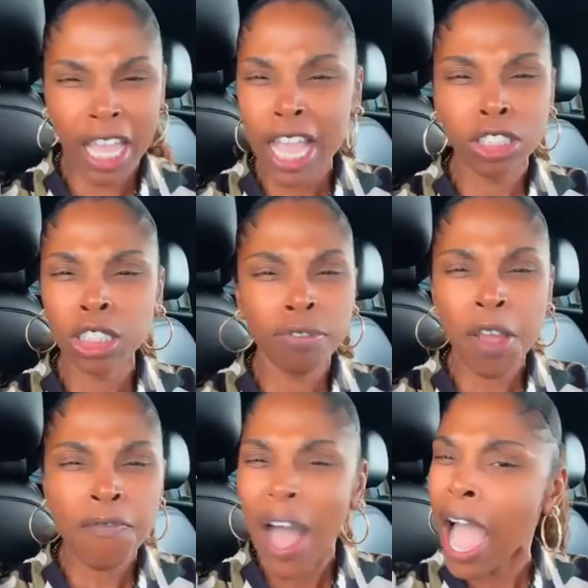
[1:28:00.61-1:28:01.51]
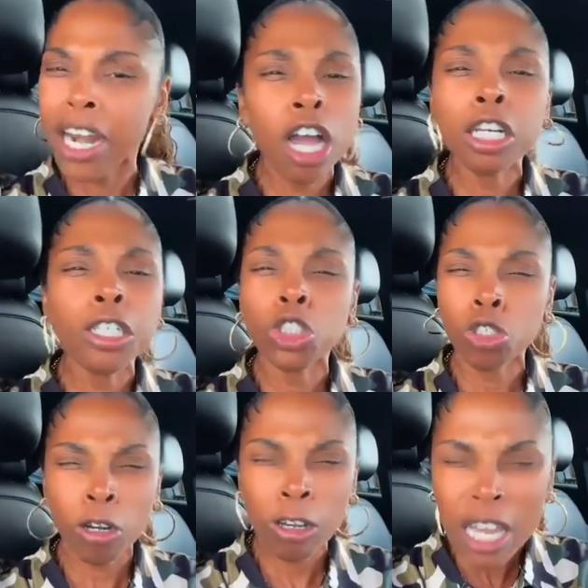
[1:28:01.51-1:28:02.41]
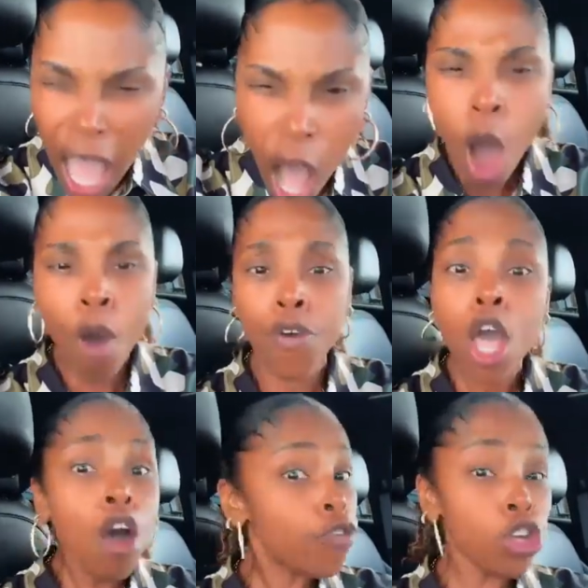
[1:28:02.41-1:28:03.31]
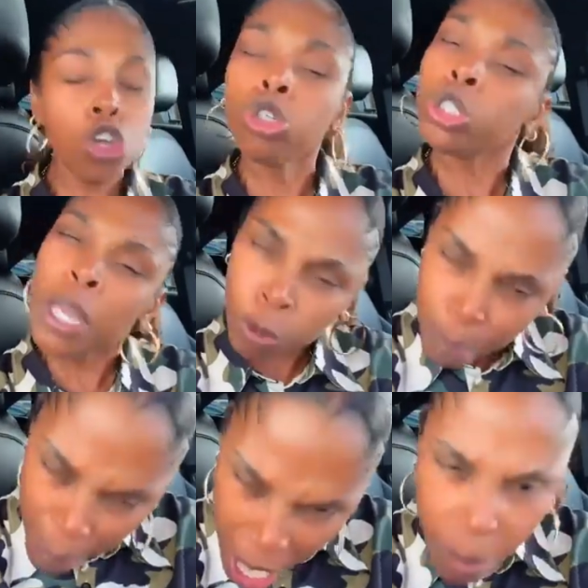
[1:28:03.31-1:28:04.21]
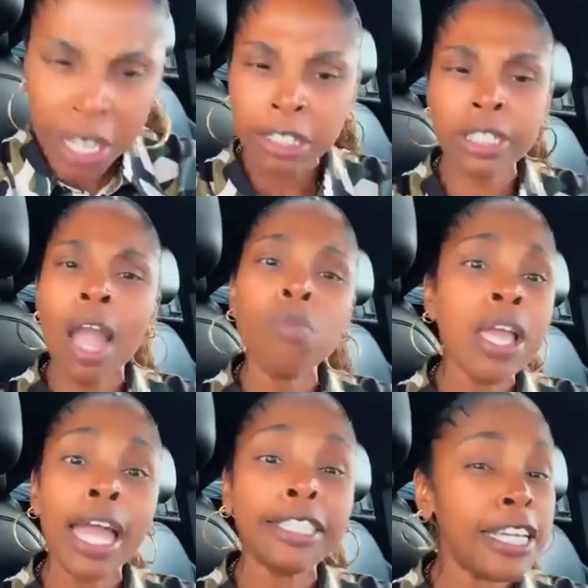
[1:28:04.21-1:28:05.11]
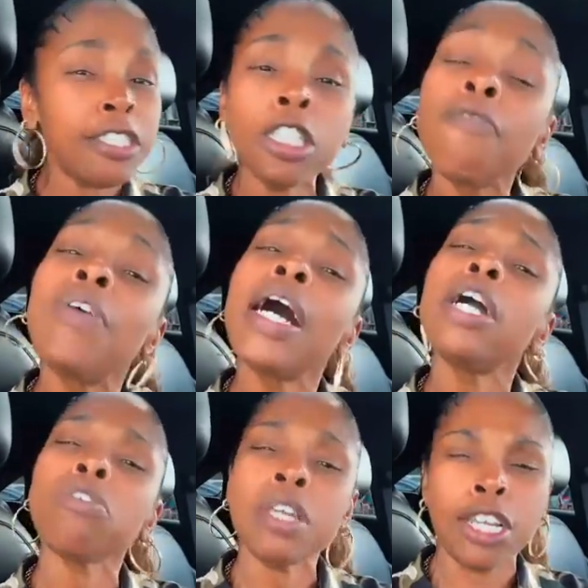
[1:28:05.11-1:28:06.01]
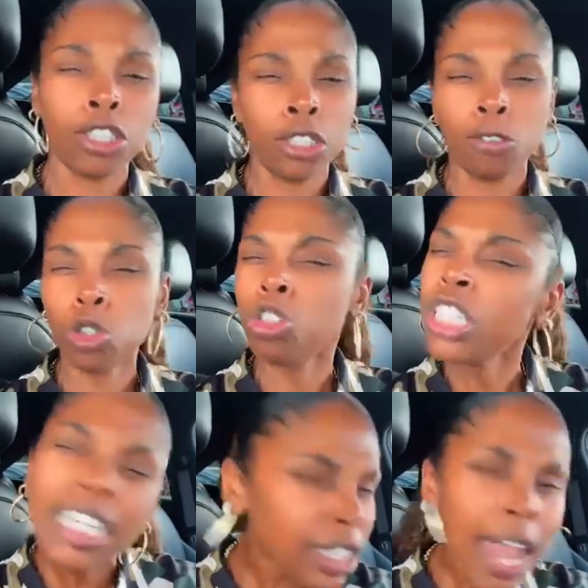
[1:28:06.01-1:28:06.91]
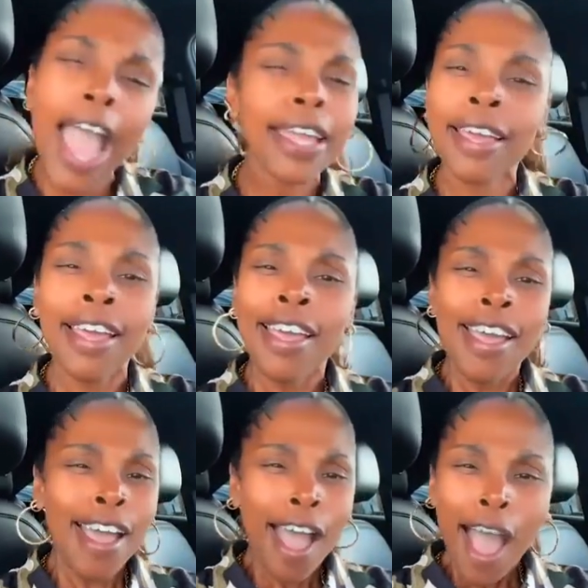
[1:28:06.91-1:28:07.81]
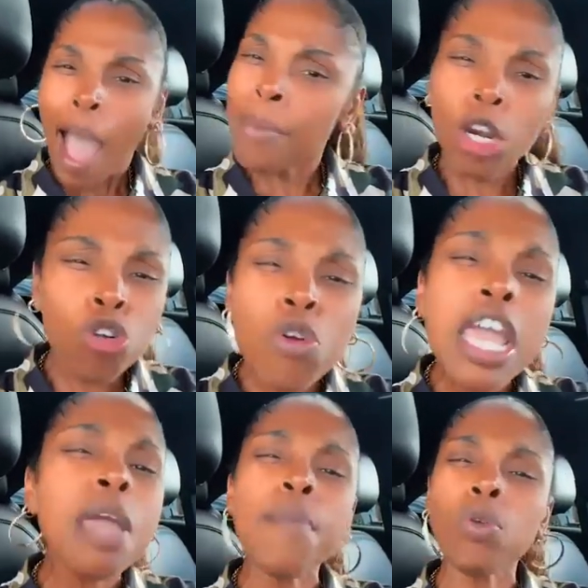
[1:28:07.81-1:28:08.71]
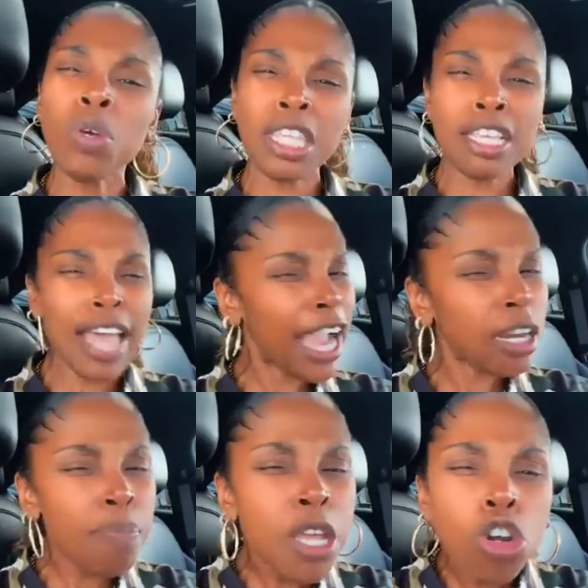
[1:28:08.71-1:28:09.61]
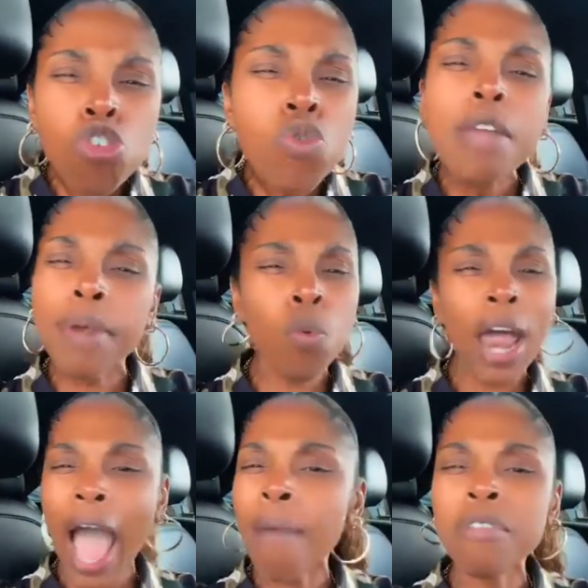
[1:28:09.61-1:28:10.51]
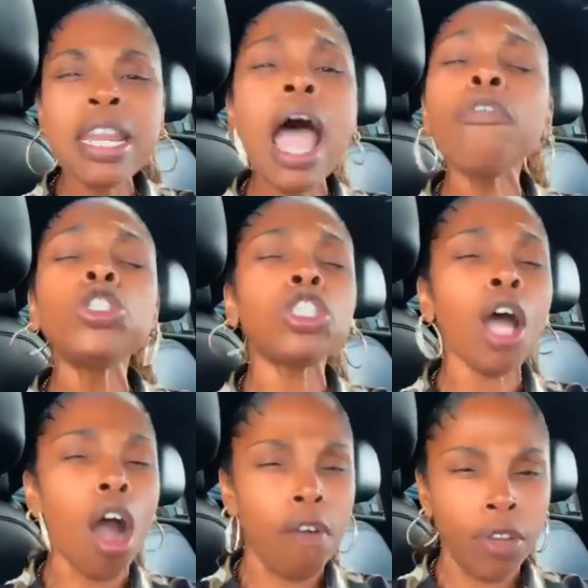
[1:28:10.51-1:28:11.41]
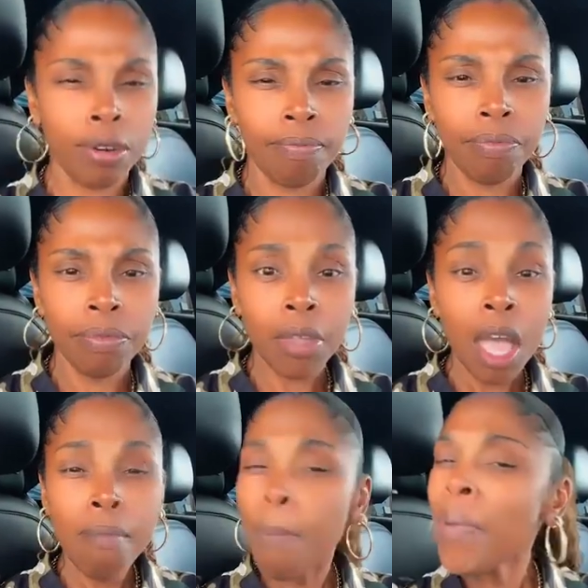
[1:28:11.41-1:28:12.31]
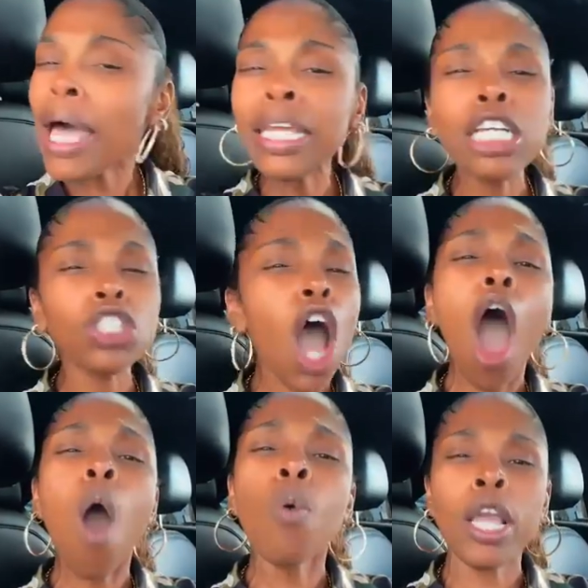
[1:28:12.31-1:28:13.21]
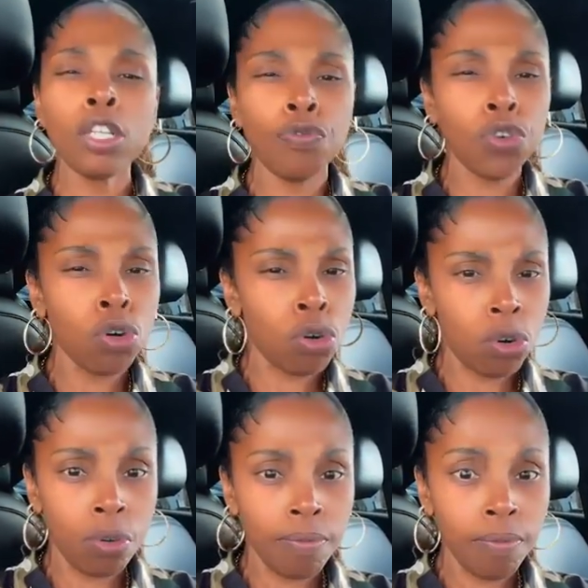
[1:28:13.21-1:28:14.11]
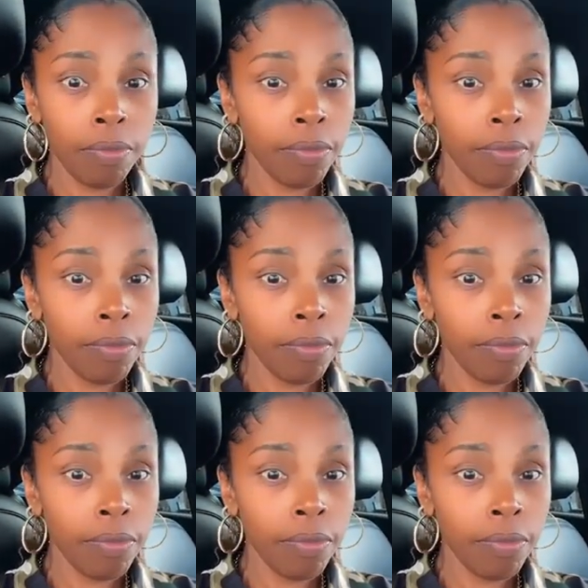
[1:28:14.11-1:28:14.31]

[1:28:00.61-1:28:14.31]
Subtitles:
got the essence of divine unconditional love for you to experience that reality. It's a divine creation. So just like I'm in agreement with this, I can be in agreement where I'm never starving. My belly is always full.